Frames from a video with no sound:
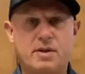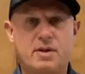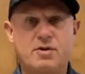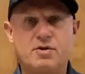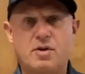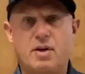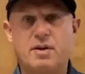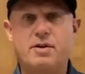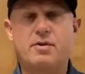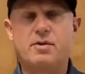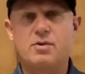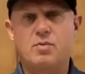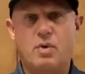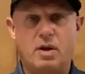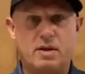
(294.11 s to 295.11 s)
on John Deere
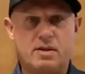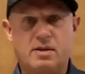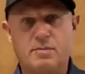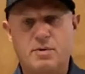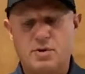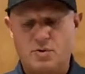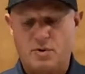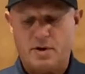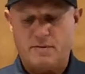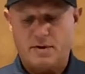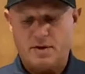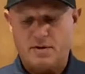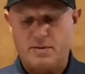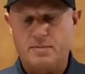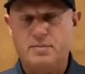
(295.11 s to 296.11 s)
as well as the majority of
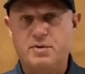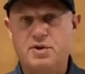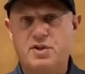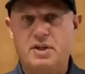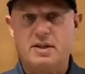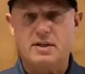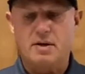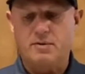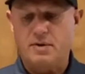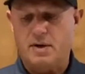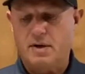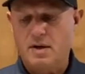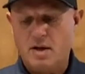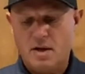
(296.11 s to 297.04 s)
other machines out there.